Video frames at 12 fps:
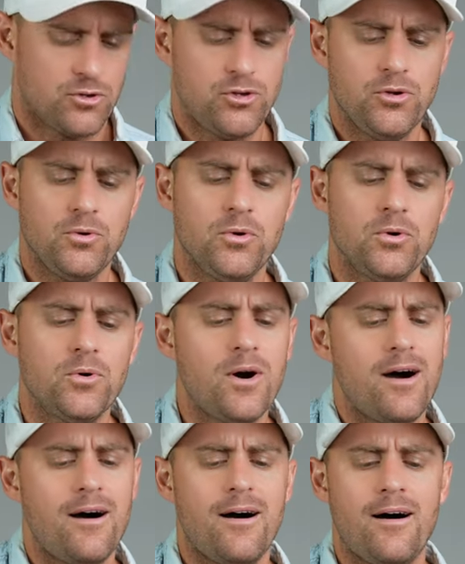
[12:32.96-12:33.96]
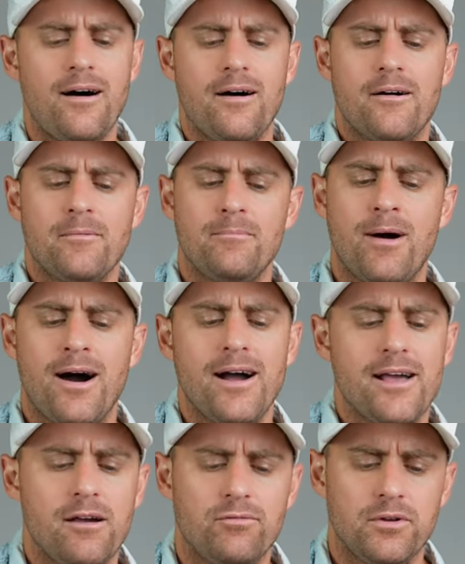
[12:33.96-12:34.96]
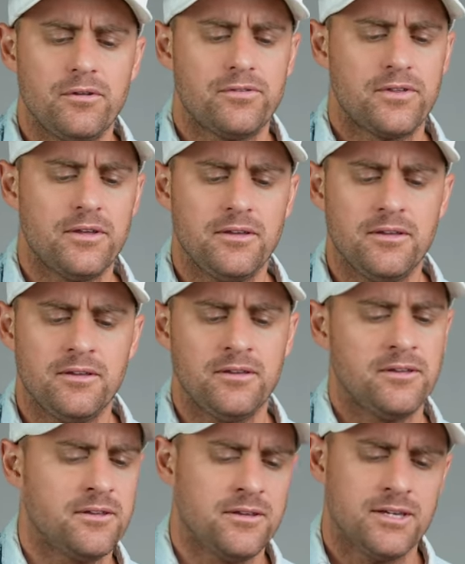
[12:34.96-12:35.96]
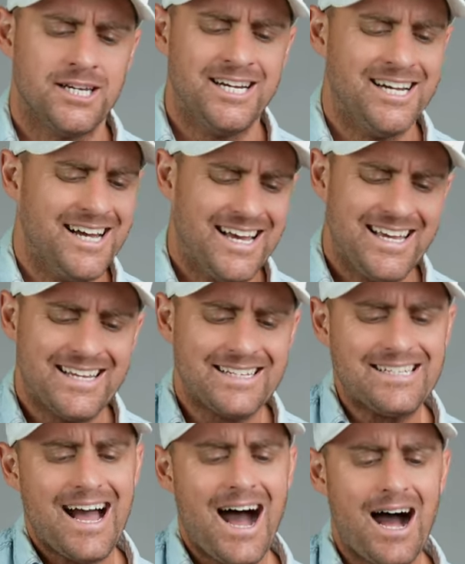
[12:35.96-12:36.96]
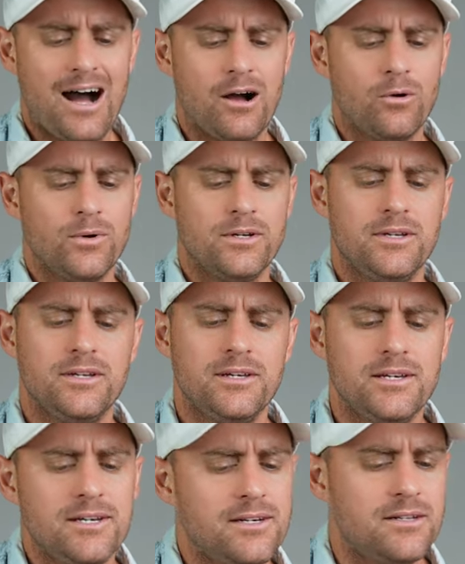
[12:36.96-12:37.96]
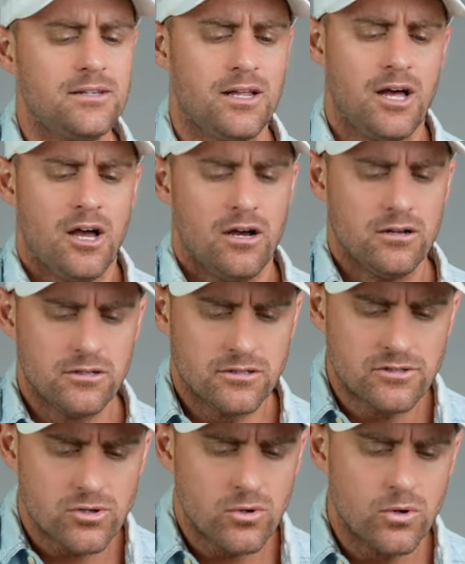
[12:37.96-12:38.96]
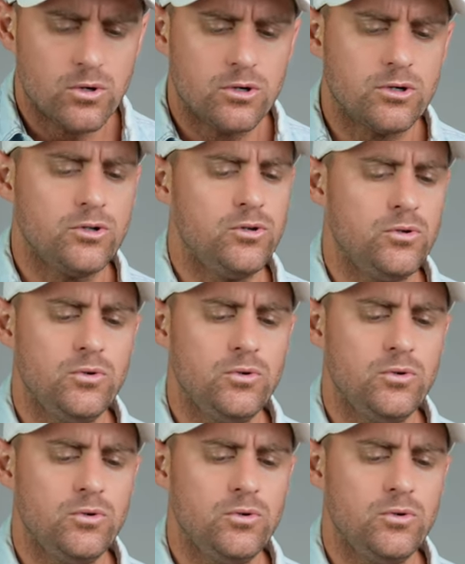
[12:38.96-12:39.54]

You are my everything, and I will adore You.